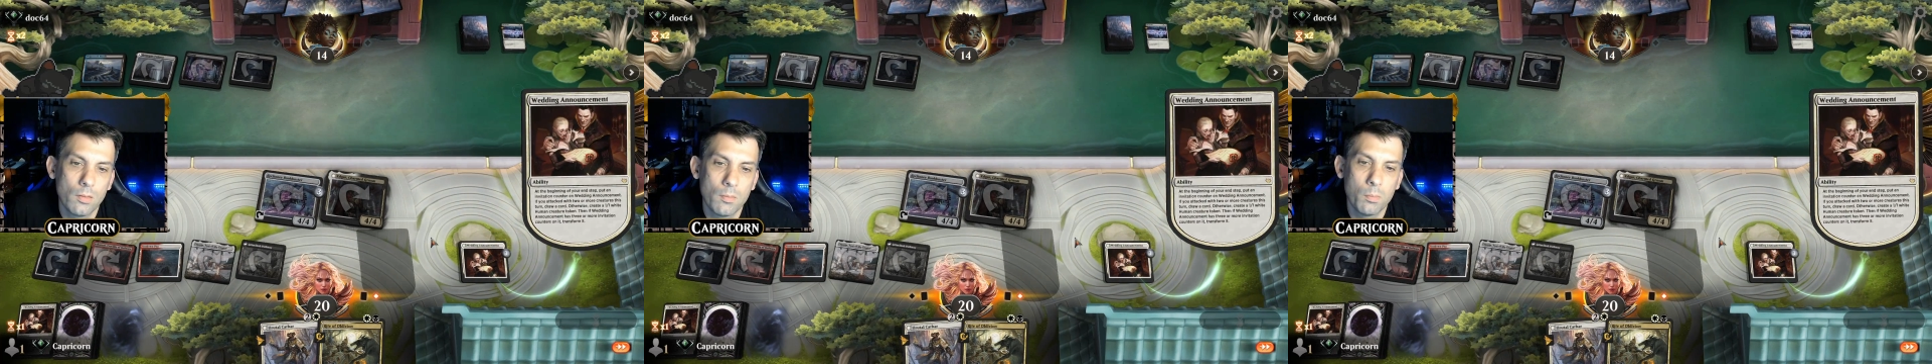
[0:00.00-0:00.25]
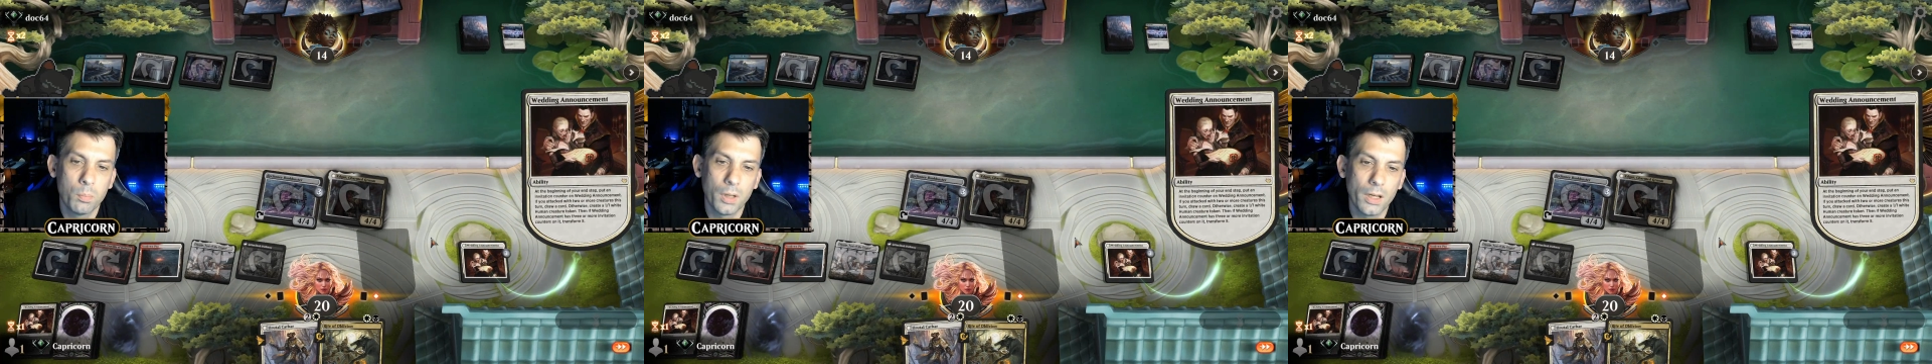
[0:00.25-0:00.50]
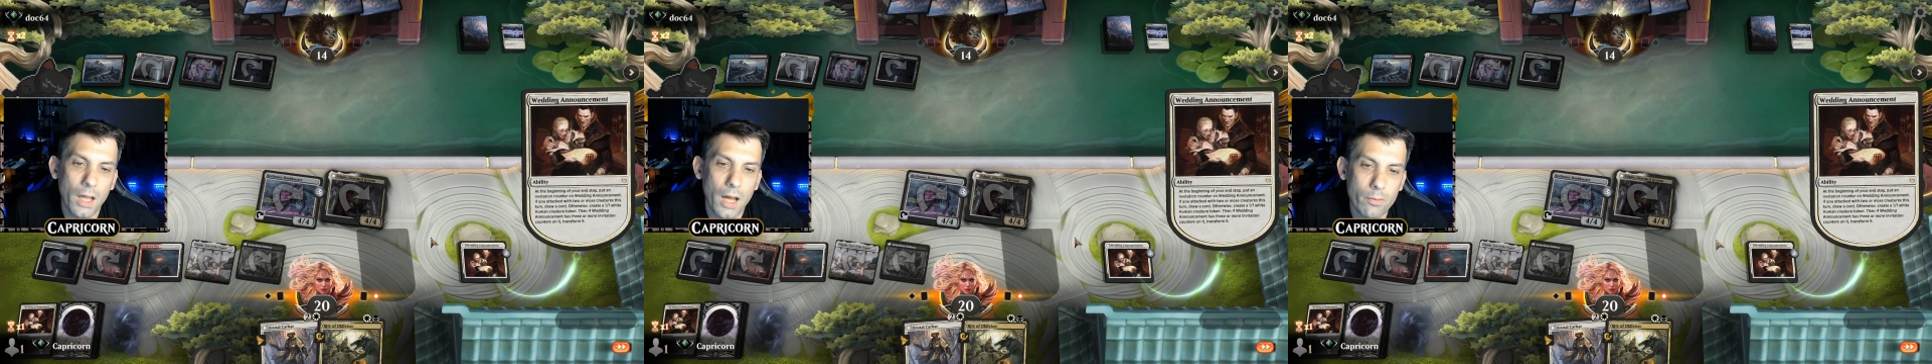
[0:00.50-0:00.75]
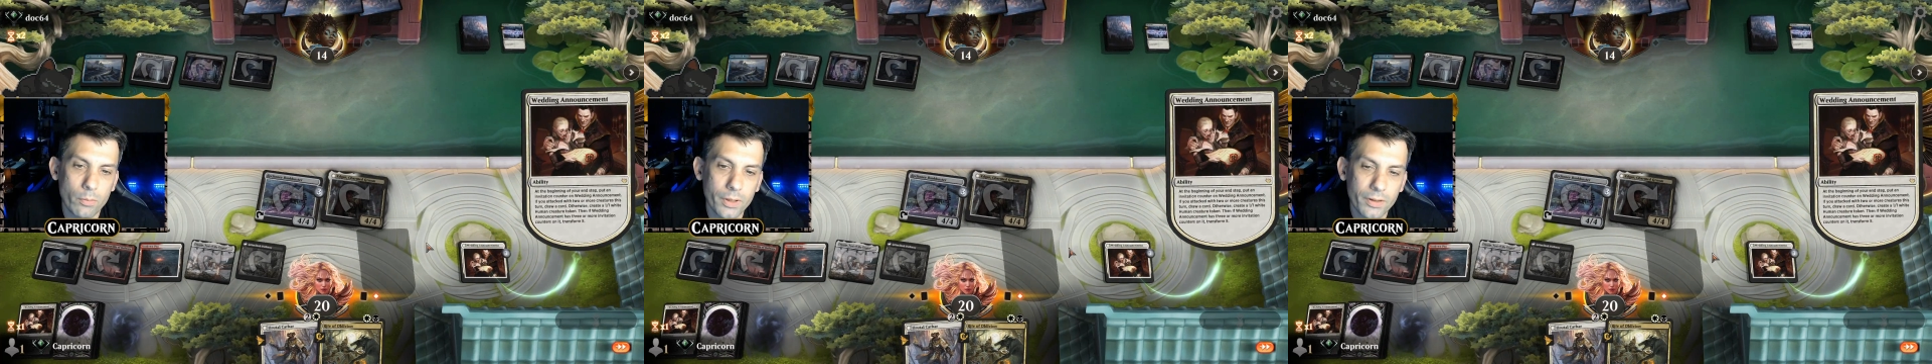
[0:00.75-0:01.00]
But I
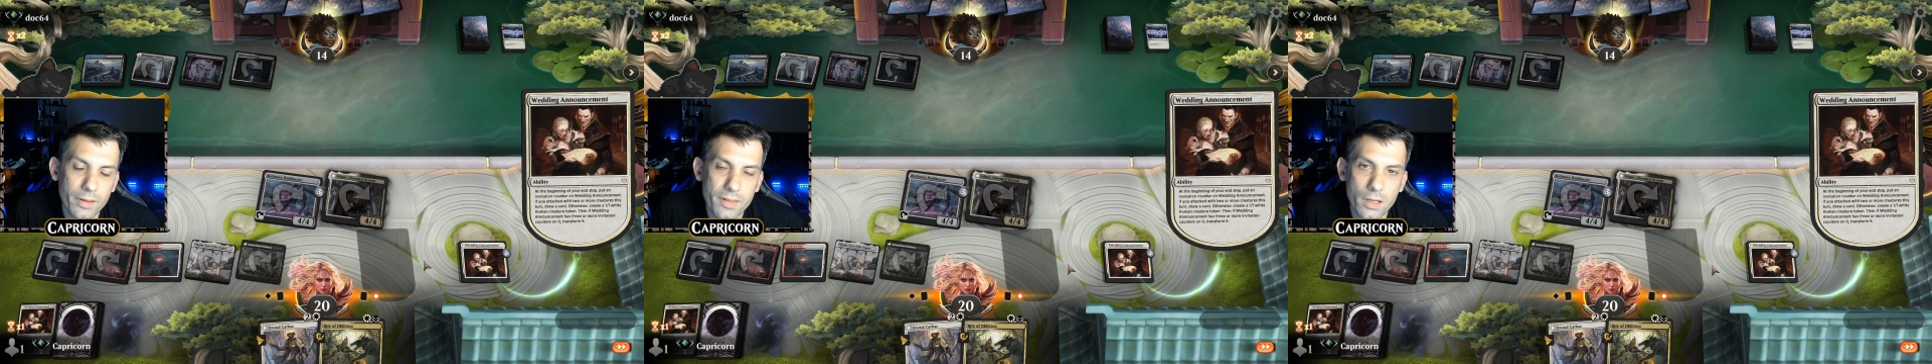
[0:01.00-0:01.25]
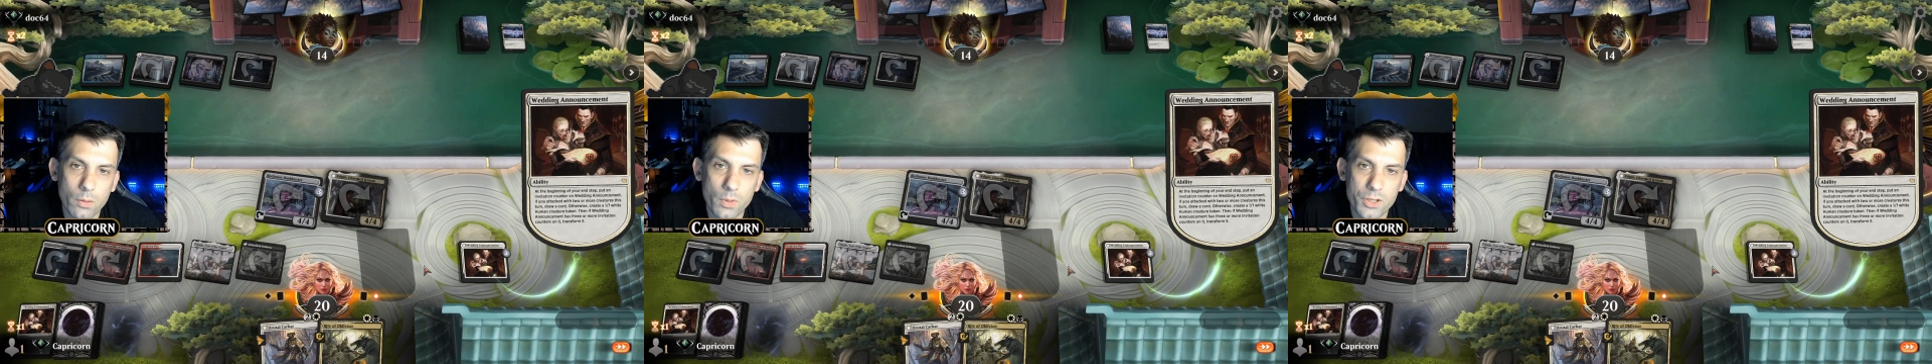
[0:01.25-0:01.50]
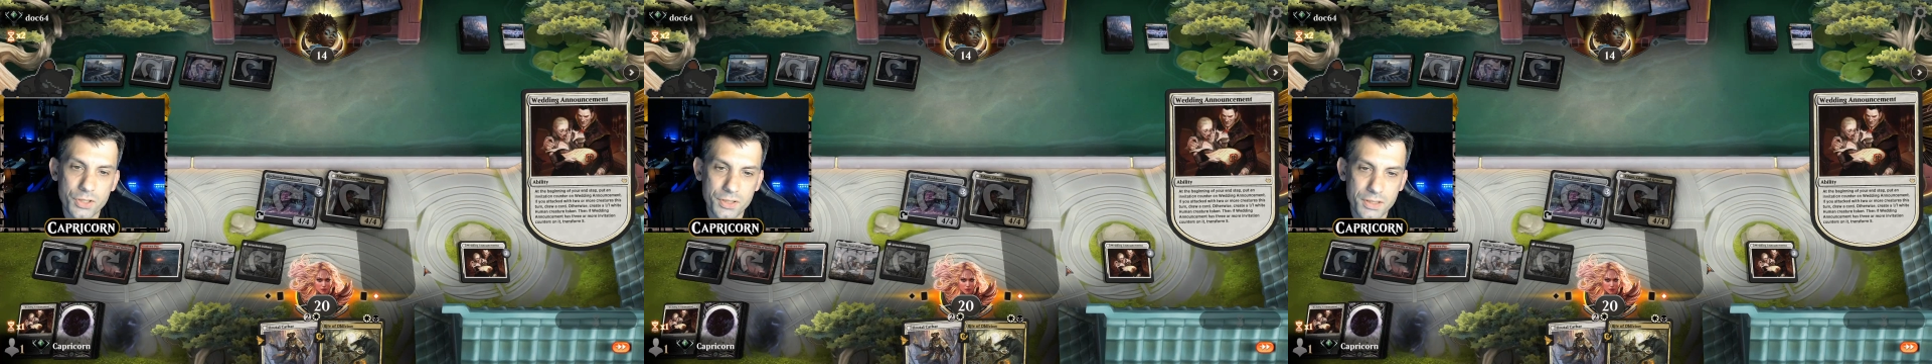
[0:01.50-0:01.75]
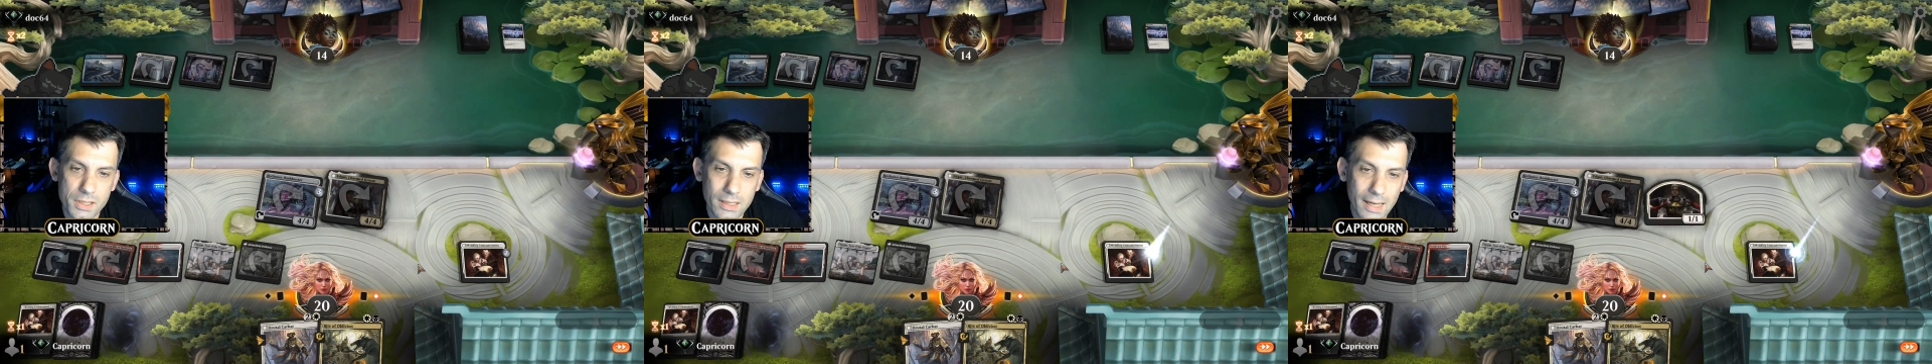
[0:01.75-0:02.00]
really think we just
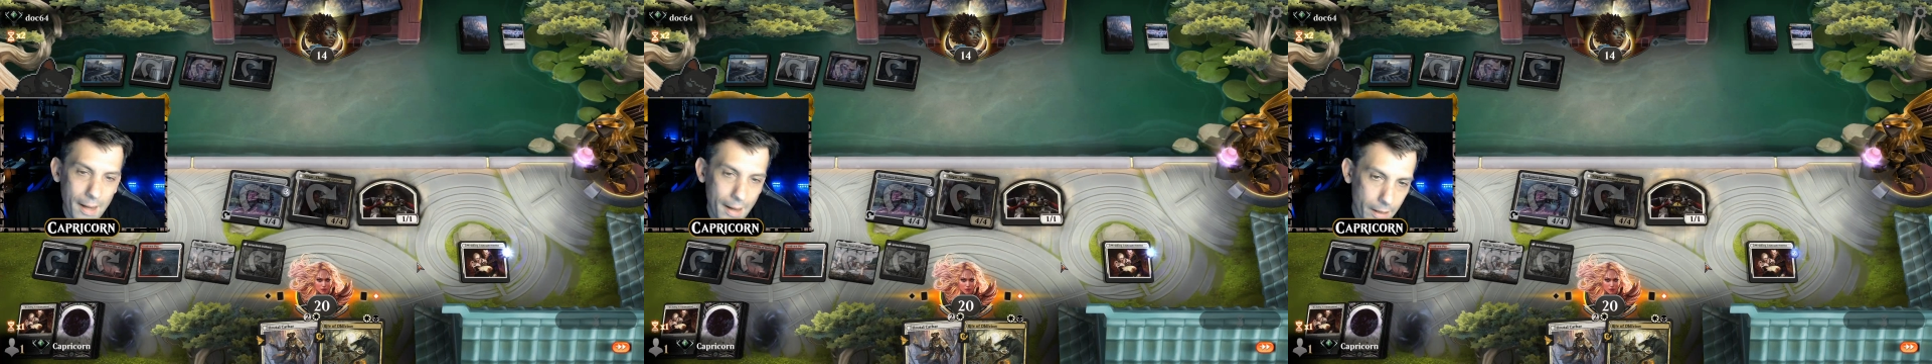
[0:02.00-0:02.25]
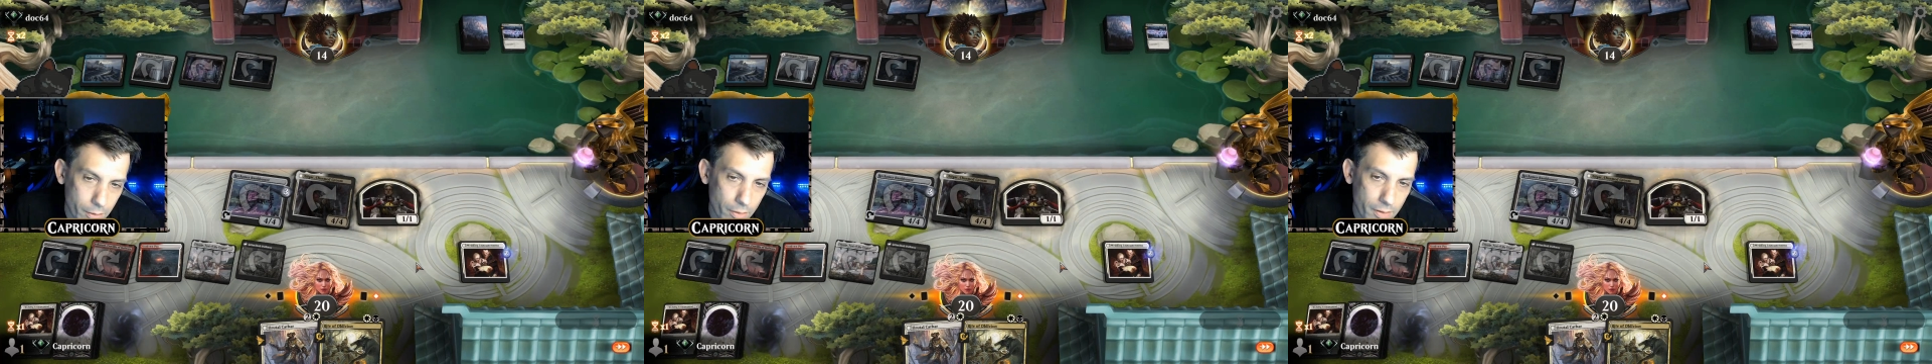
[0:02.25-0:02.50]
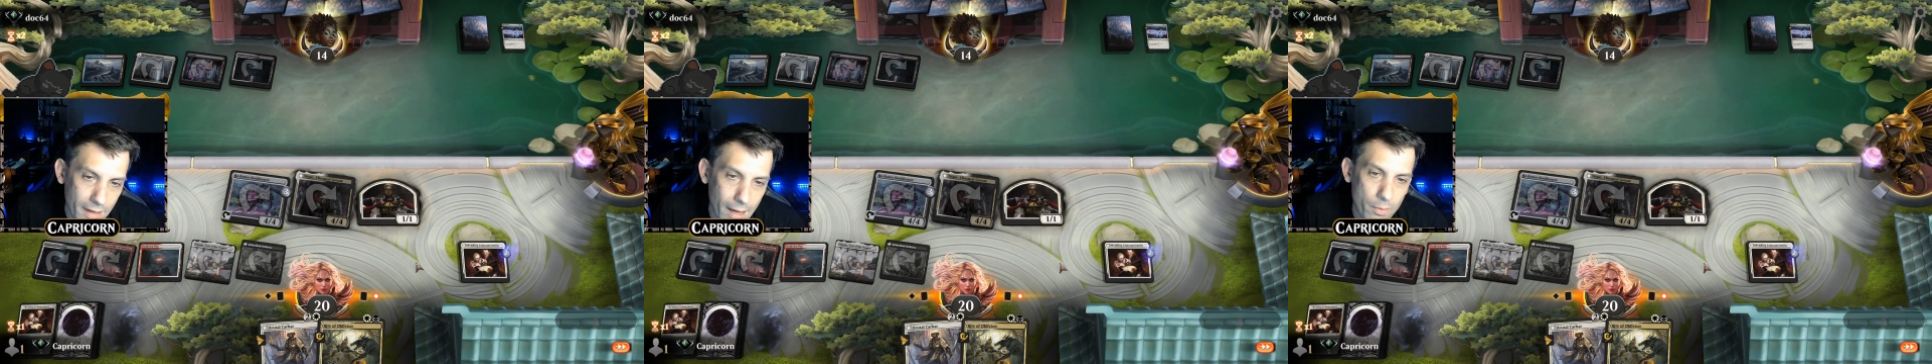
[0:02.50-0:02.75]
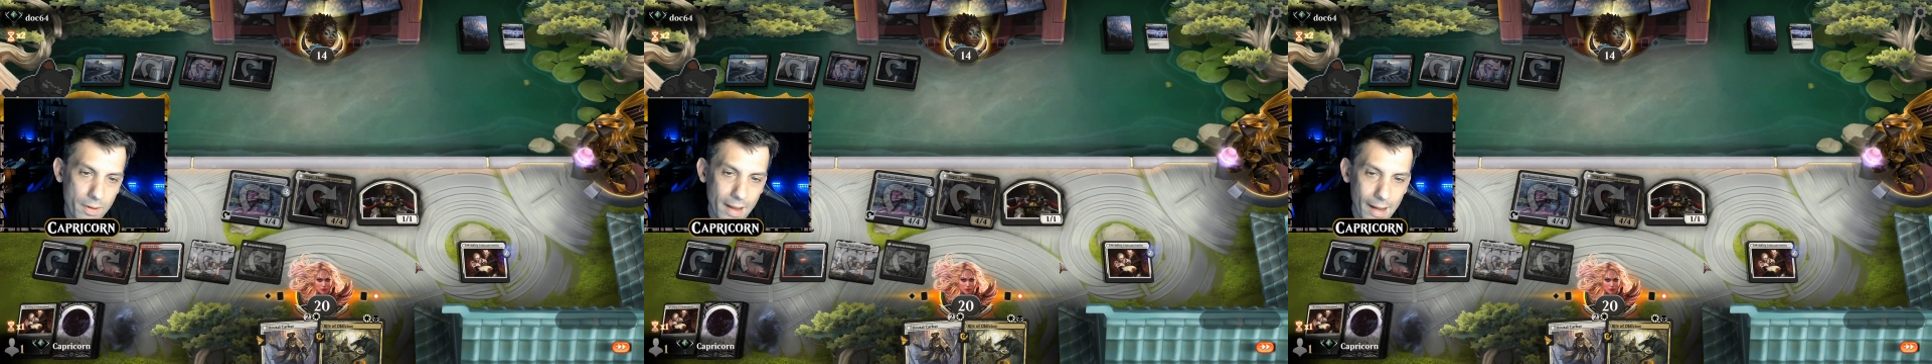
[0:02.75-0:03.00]
need to get Edgar
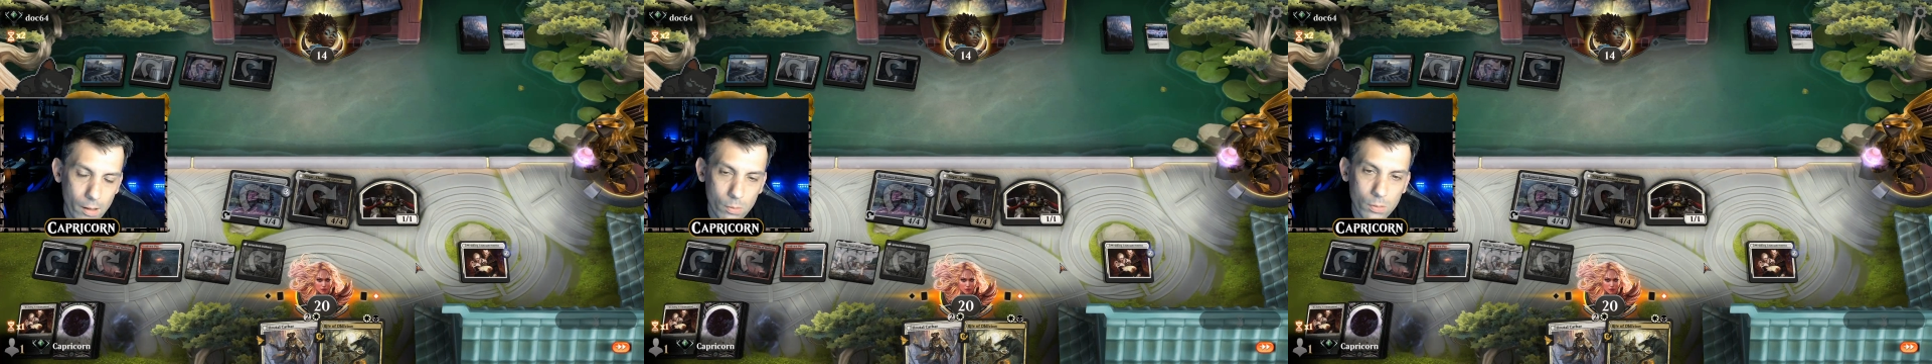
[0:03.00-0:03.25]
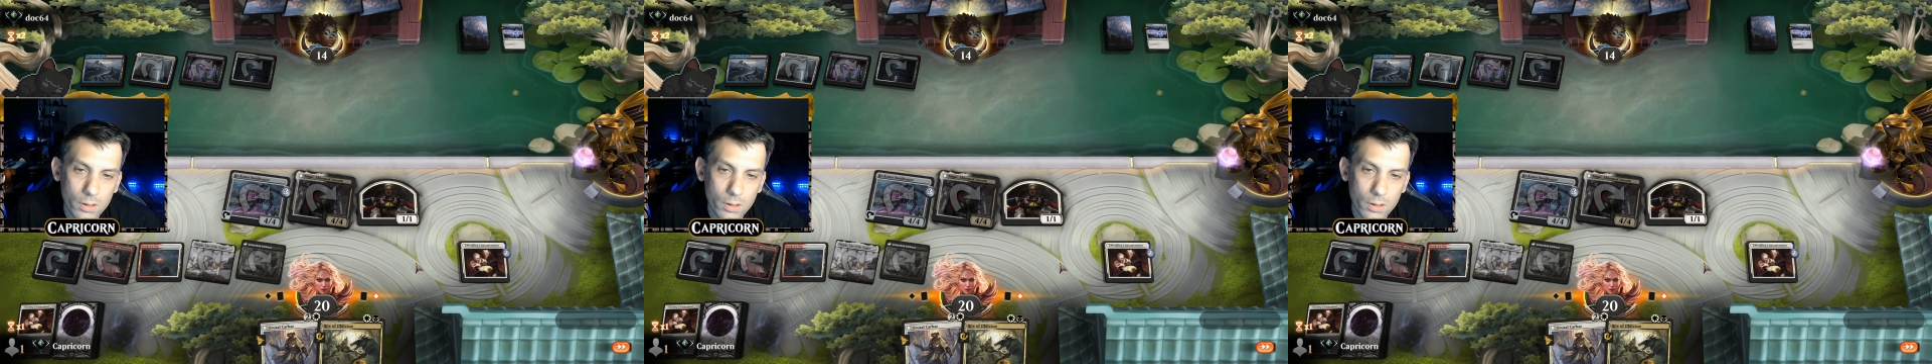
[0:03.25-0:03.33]
down now,